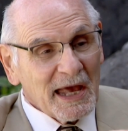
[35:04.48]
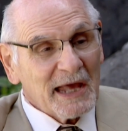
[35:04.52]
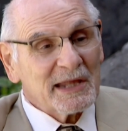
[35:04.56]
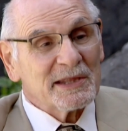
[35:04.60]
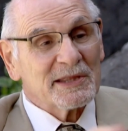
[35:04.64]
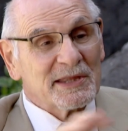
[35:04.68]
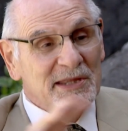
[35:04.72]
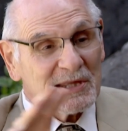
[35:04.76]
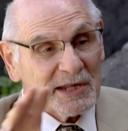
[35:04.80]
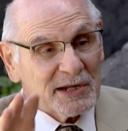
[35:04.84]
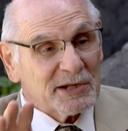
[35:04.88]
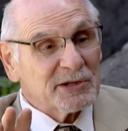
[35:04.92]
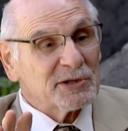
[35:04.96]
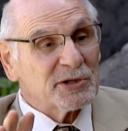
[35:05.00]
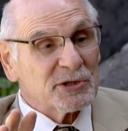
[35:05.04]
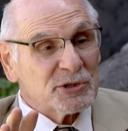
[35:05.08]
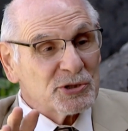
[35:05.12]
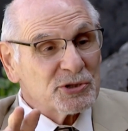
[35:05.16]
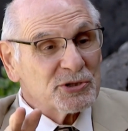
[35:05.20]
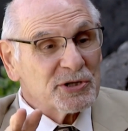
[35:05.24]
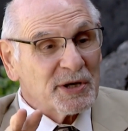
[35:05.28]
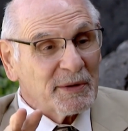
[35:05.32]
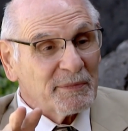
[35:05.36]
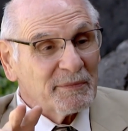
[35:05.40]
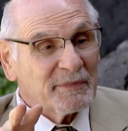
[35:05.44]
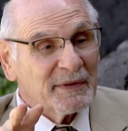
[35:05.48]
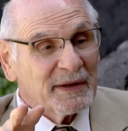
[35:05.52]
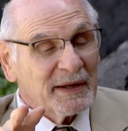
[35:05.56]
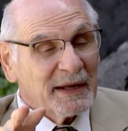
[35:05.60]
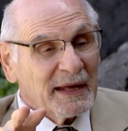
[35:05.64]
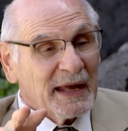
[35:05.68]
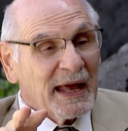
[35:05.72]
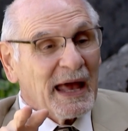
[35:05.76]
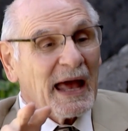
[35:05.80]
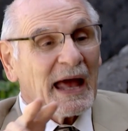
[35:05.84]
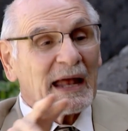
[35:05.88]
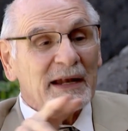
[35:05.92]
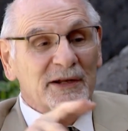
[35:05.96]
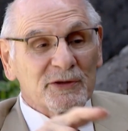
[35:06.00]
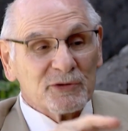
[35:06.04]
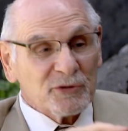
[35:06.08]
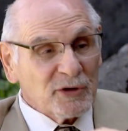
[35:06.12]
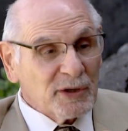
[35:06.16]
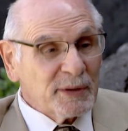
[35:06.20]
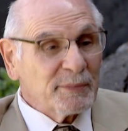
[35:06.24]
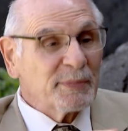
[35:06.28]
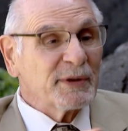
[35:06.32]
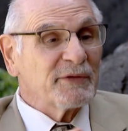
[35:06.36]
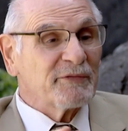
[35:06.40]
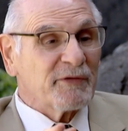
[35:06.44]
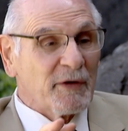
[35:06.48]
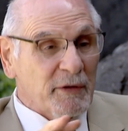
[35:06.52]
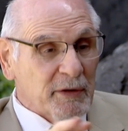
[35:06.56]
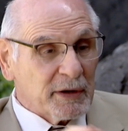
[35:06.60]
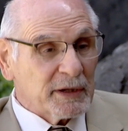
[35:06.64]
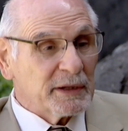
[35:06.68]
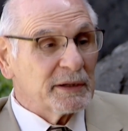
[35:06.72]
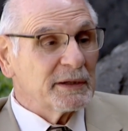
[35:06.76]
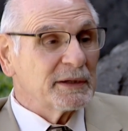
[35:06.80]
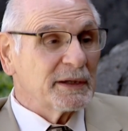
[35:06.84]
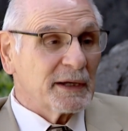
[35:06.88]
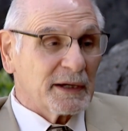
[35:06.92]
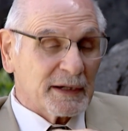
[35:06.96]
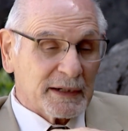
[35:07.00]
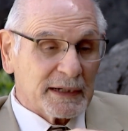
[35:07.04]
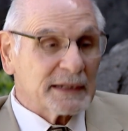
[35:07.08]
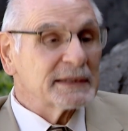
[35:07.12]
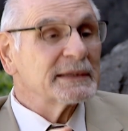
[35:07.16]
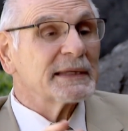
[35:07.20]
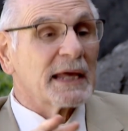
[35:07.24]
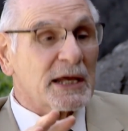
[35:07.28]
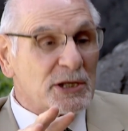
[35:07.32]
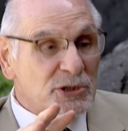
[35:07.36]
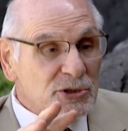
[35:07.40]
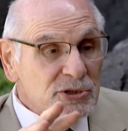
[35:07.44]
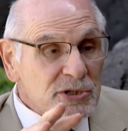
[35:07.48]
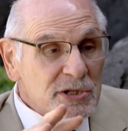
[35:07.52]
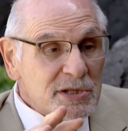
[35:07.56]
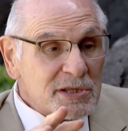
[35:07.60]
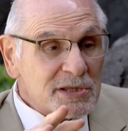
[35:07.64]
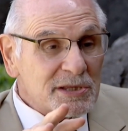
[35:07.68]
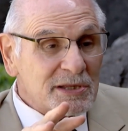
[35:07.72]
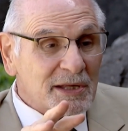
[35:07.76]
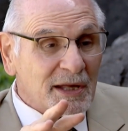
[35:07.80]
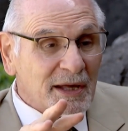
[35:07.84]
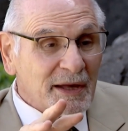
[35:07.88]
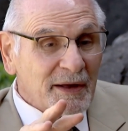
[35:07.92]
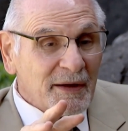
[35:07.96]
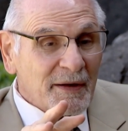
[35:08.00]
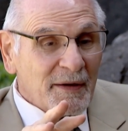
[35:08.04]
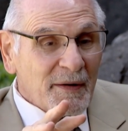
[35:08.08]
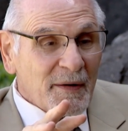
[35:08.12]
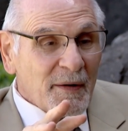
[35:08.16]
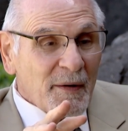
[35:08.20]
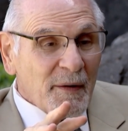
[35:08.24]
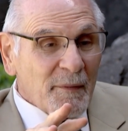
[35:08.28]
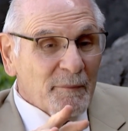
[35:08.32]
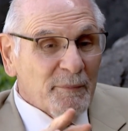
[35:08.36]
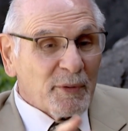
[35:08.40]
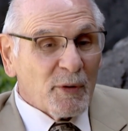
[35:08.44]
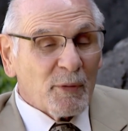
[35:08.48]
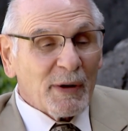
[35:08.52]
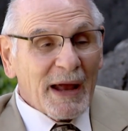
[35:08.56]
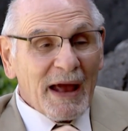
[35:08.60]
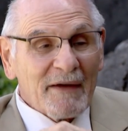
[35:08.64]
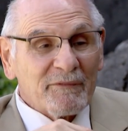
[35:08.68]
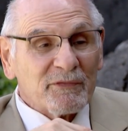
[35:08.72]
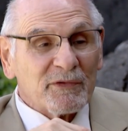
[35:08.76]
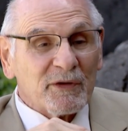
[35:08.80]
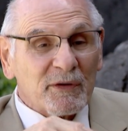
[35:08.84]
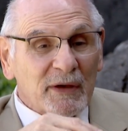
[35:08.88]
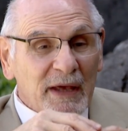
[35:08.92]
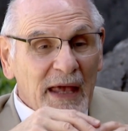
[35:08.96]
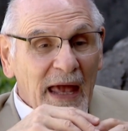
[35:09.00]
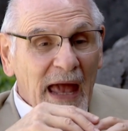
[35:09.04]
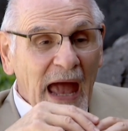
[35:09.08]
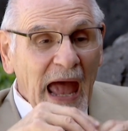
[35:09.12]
and citizenship. And it's going to be very contentious. But we have to